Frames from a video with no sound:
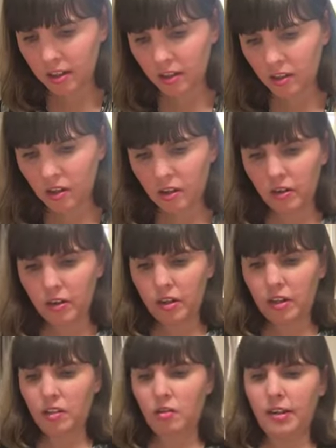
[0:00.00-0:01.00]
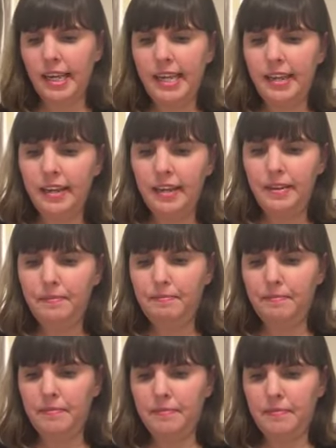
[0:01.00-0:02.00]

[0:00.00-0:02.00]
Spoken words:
can go along here.